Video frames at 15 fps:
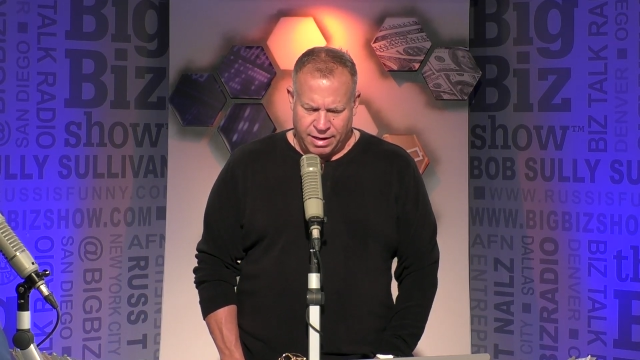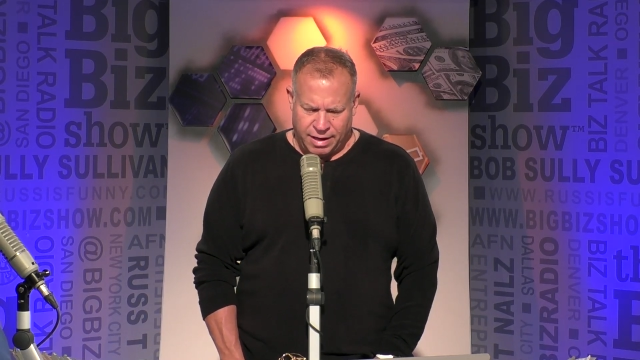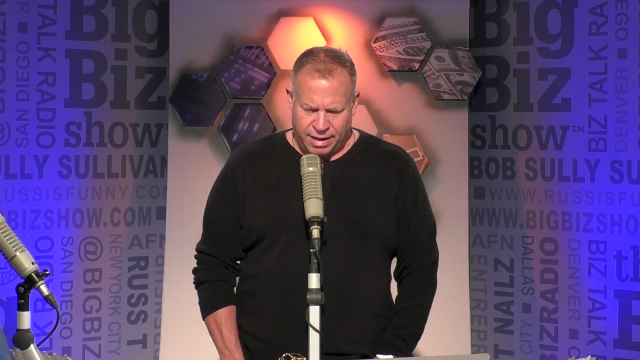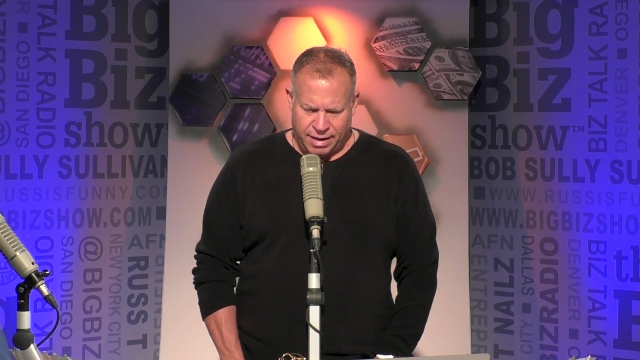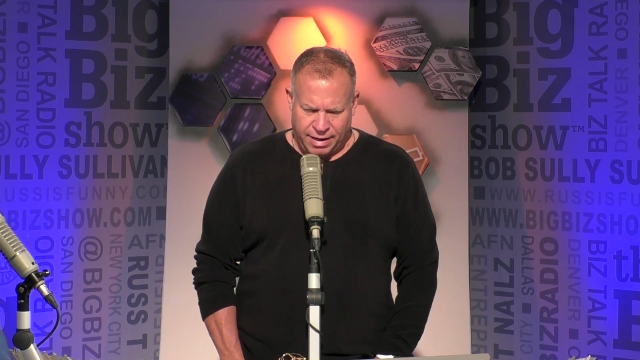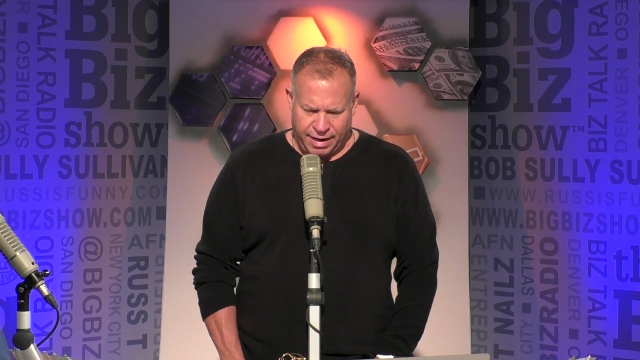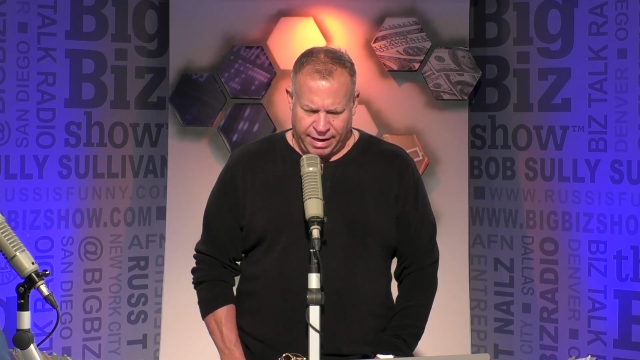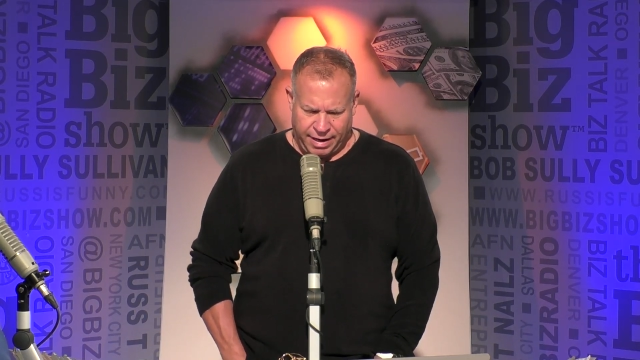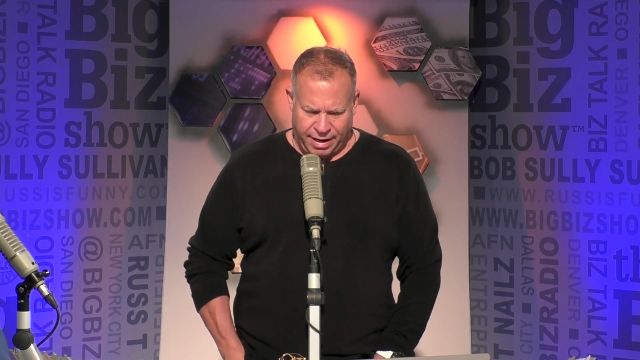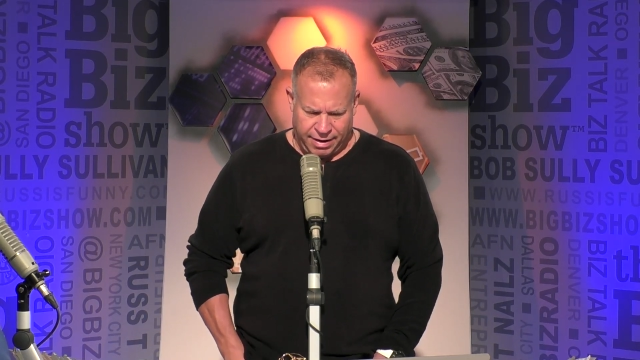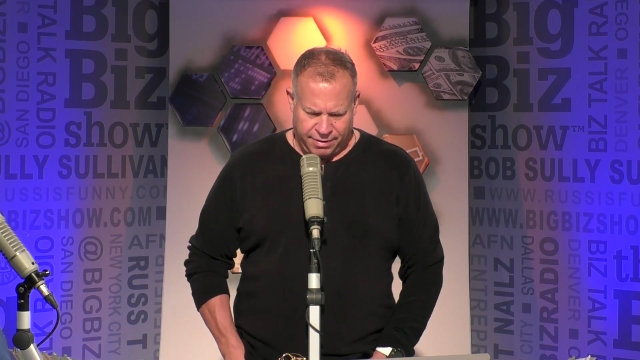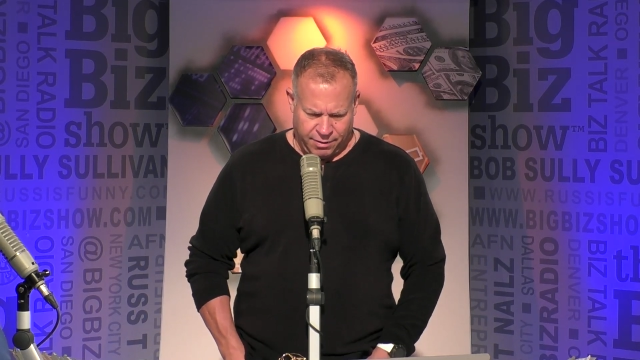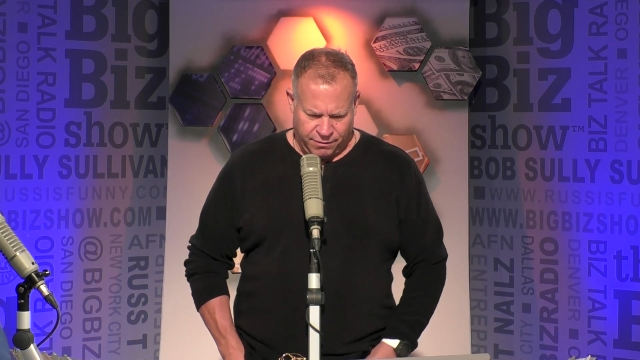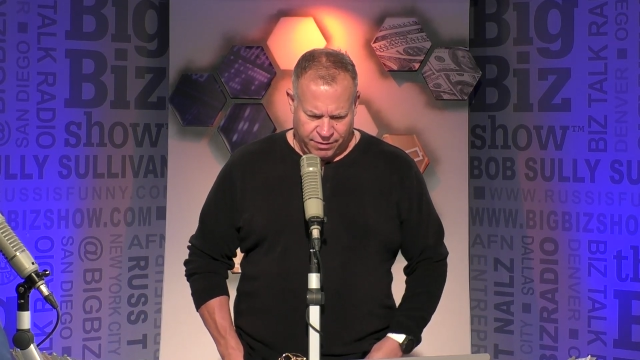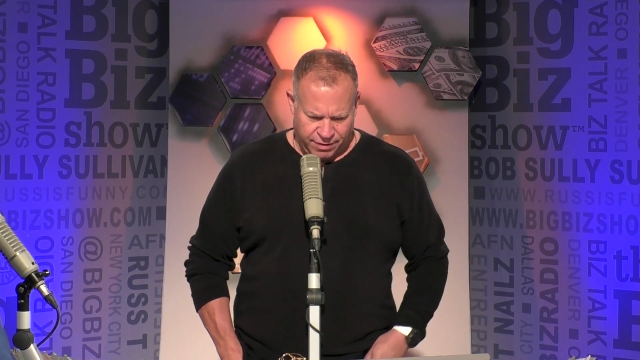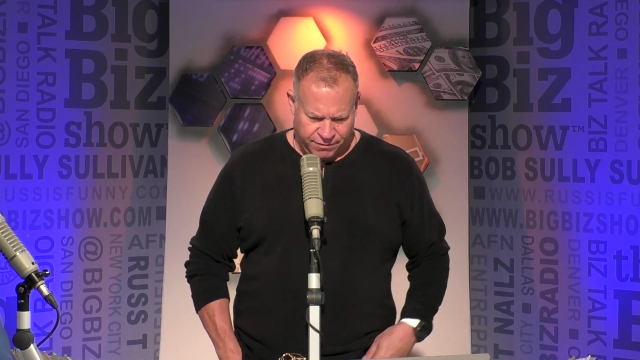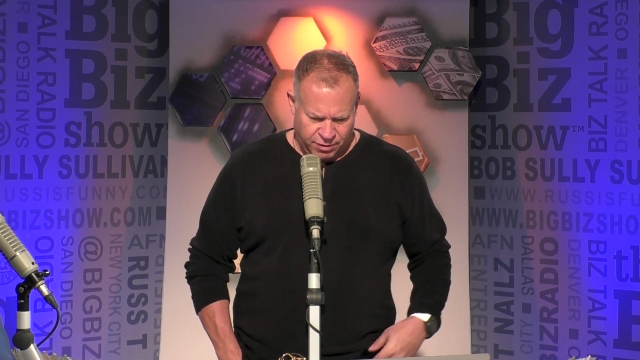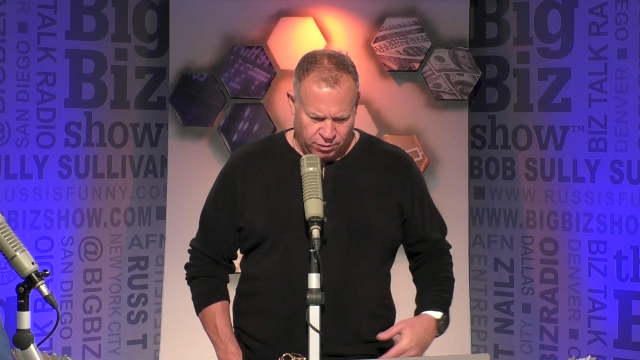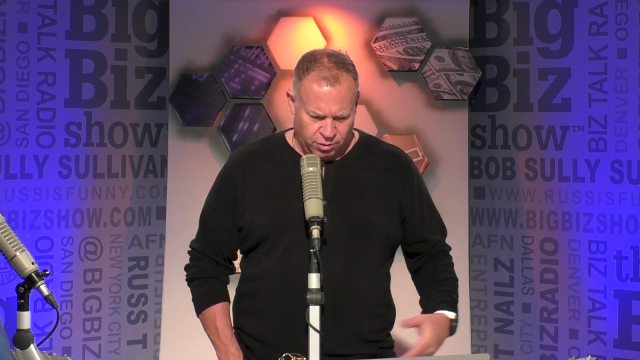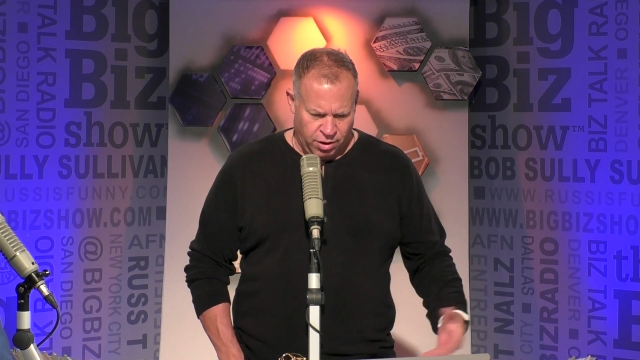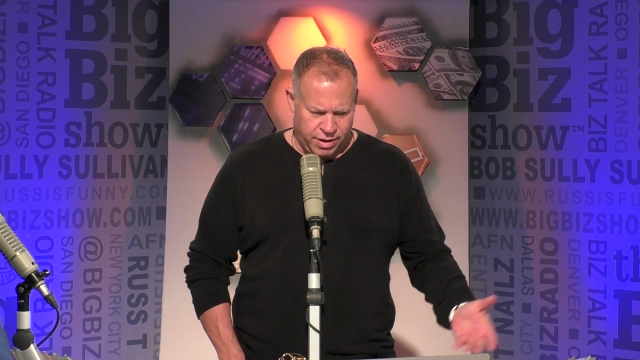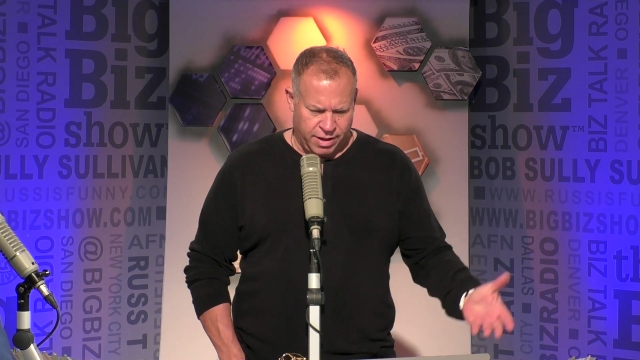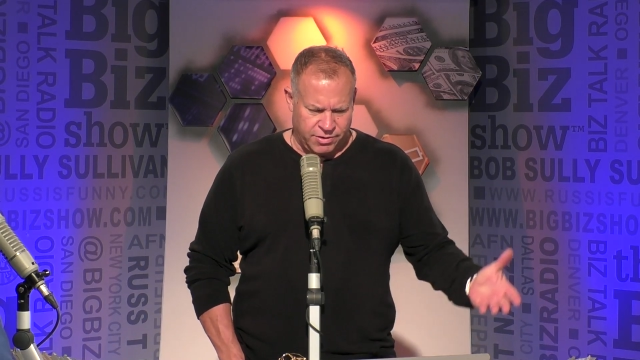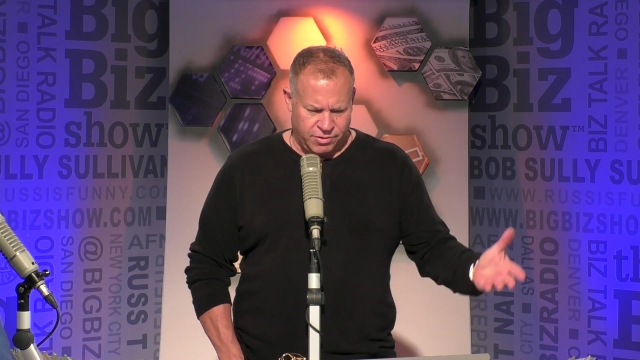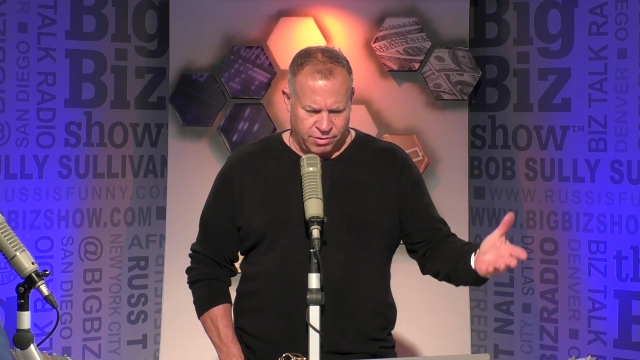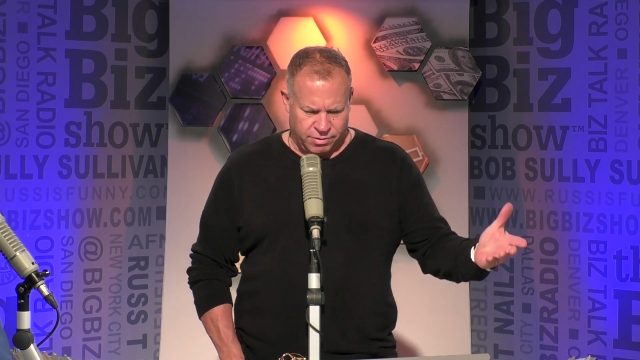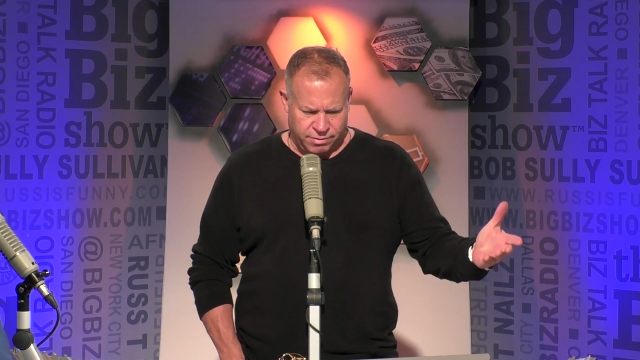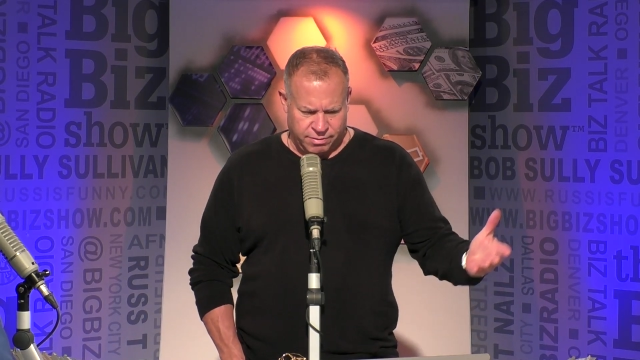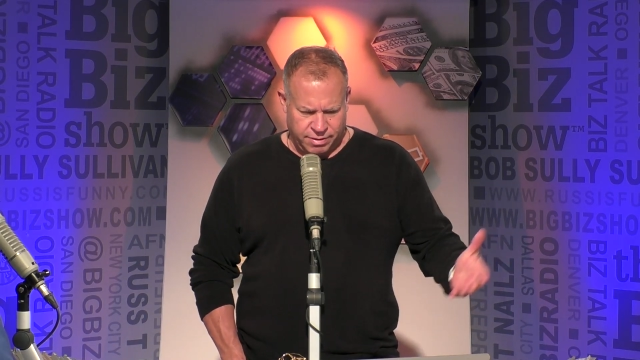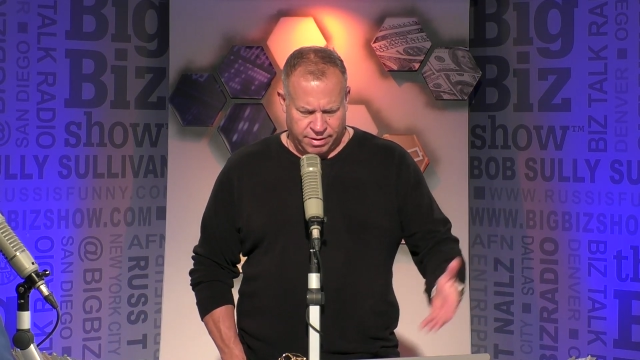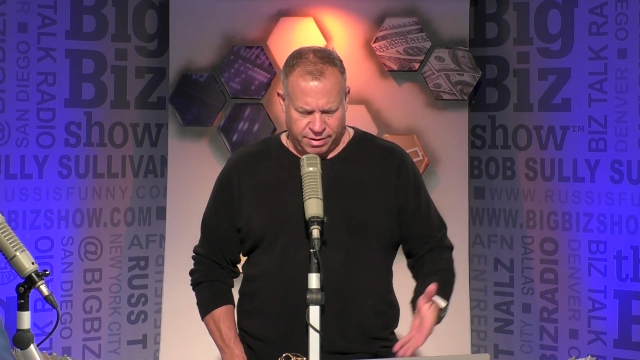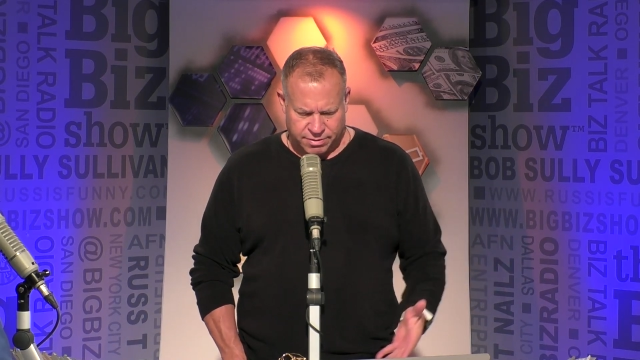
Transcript: If you look at your